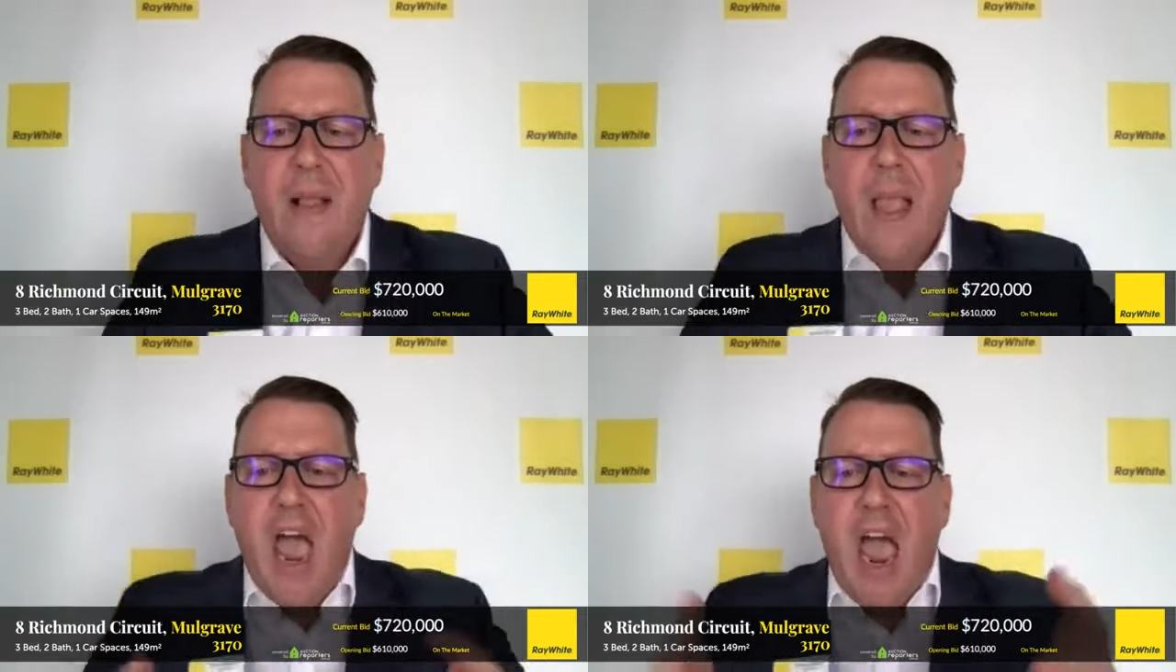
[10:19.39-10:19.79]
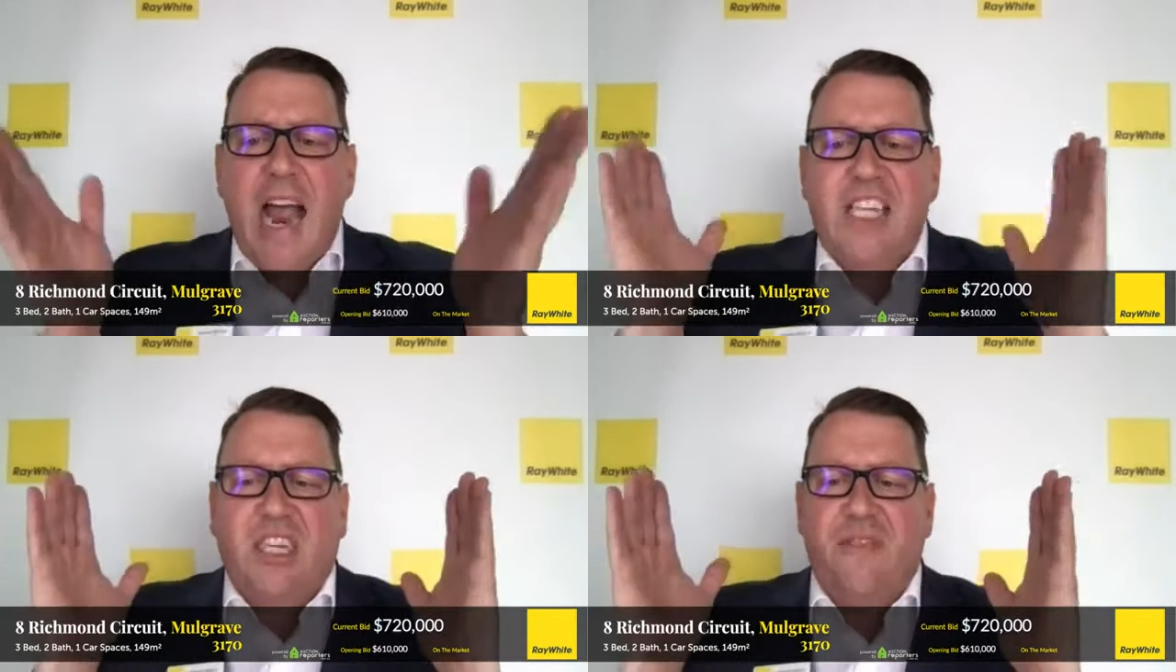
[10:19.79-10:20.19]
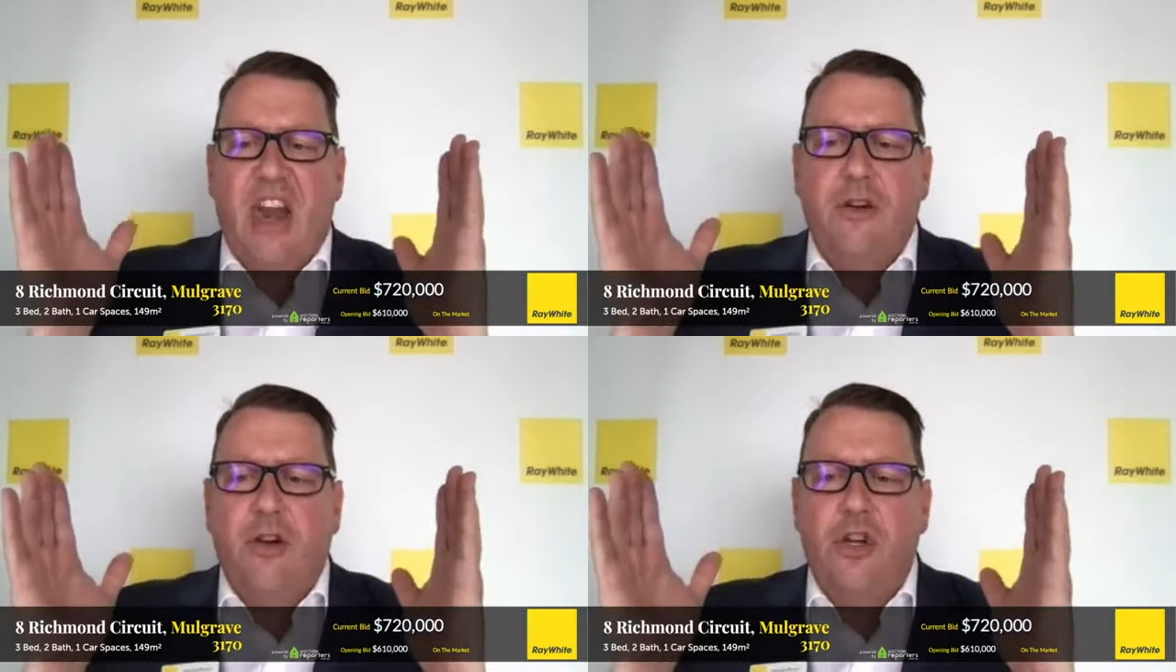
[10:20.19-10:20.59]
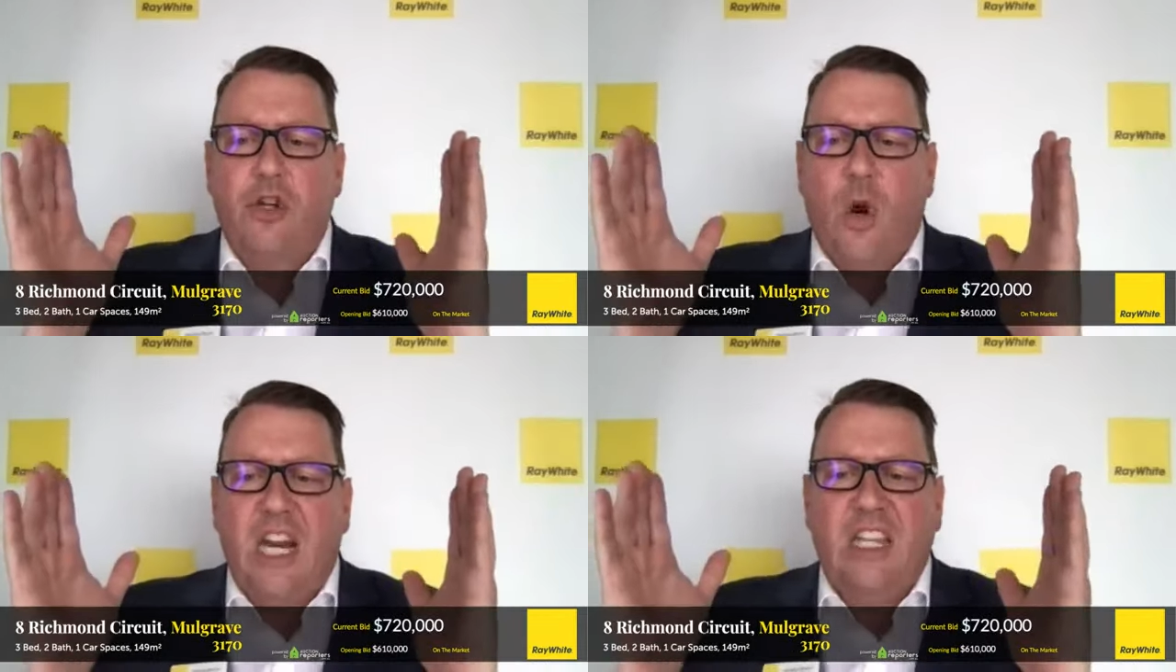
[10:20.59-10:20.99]
At
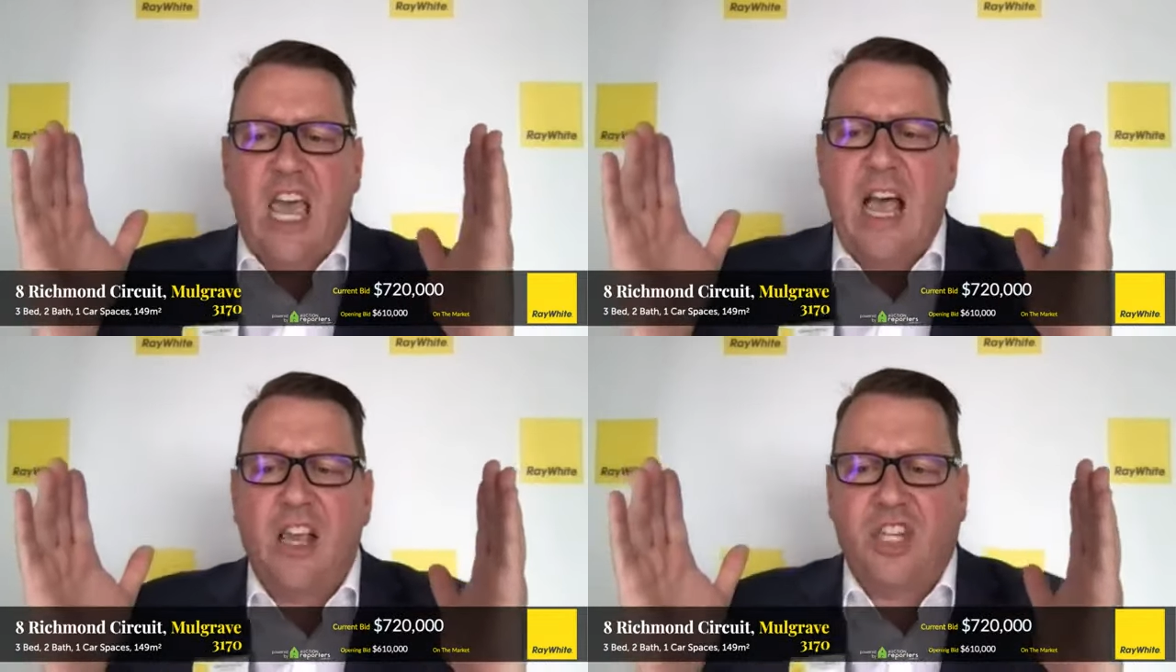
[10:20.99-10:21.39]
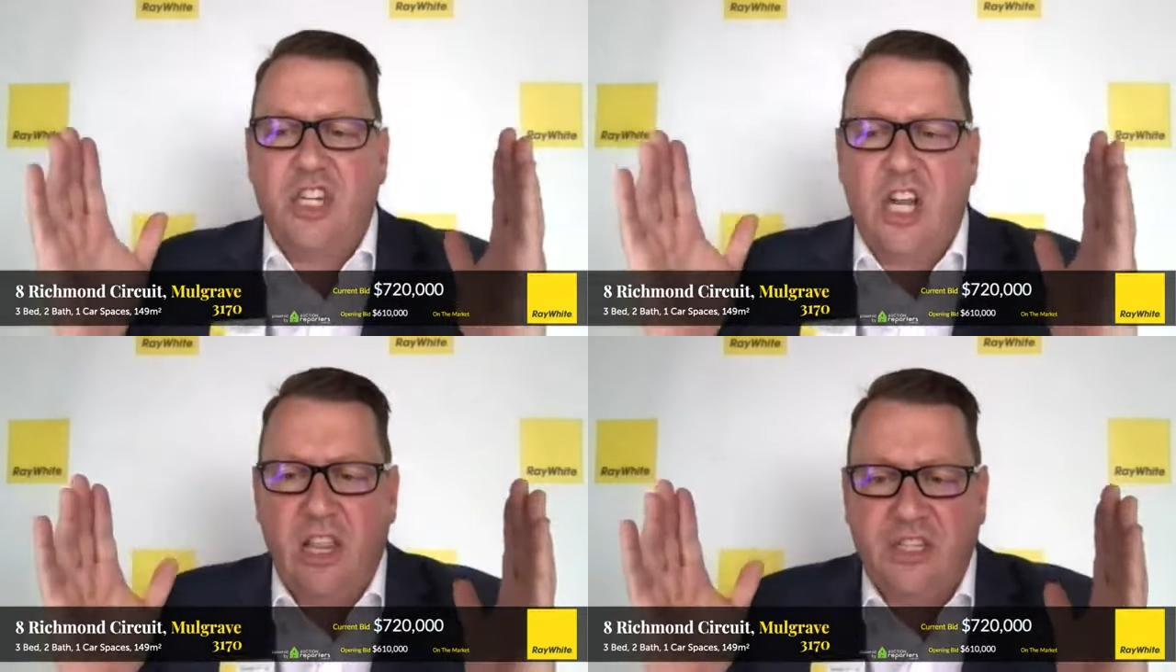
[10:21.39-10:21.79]
$720,000